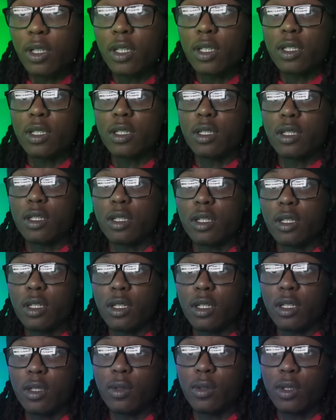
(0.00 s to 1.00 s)
Ain't shit,
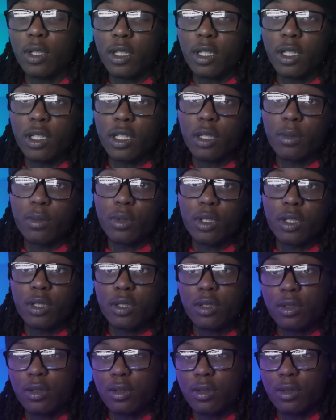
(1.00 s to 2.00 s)
gang. What the hell y'all boys
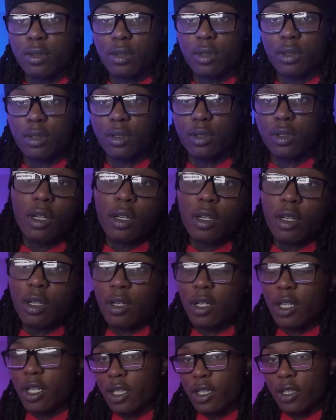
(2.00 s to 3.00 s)
on? I'm
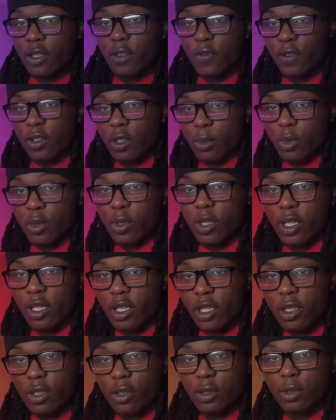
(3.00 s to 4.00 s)
goddamn filming right
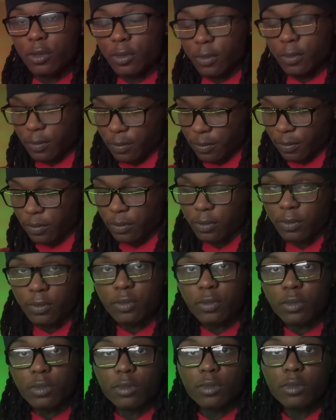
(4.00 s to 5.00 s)
now, though.
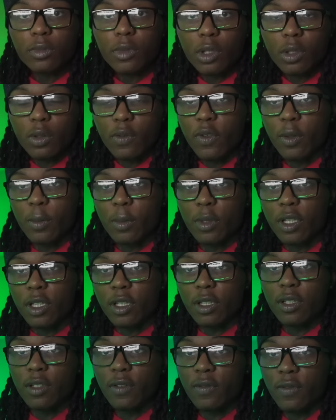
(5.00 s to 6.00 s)
Film another
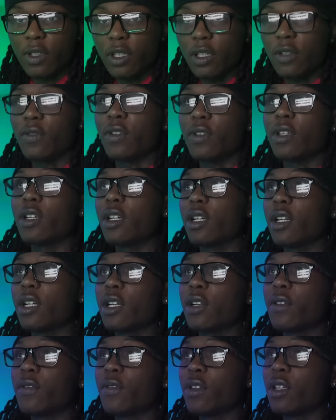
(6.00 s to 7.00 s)
little vid for y'all. I
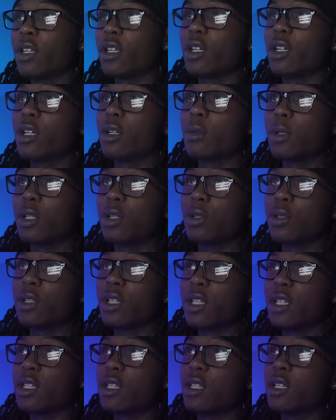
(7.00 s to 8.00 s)
got a vid uploading
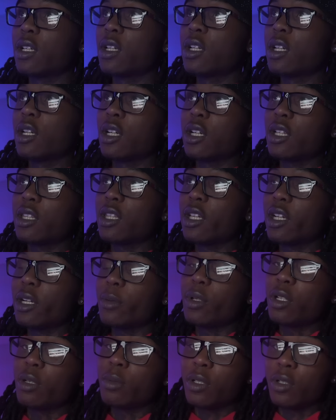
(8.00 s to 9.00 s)
that. I think I'm
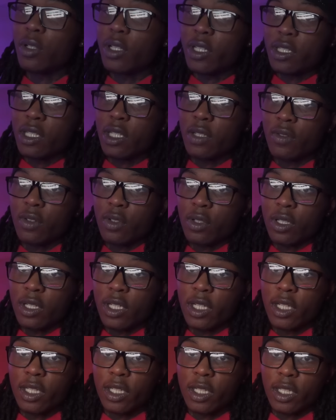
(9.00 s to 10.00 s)
uploading at 7 on the
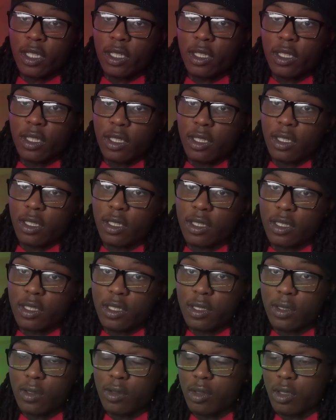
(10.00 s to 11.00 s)
dot today.
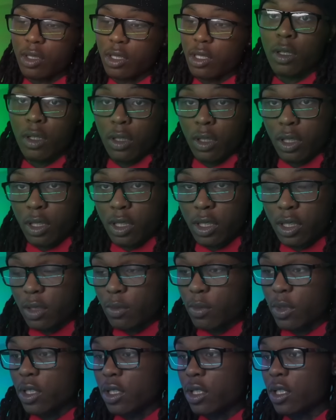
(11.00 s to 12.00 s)
So, y'all nigga,
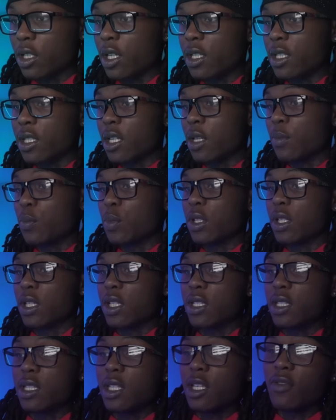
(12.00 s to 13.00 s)
make sure y'all tap in
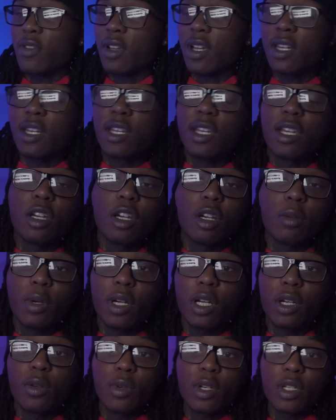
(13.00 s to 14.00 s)
at 7. I need
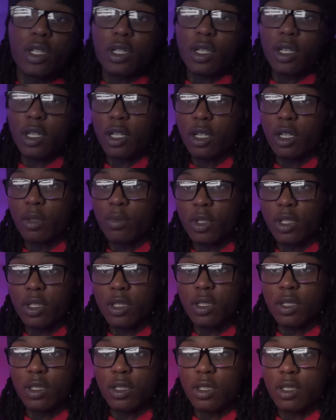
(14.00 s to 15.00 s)
everybody rushing the comments.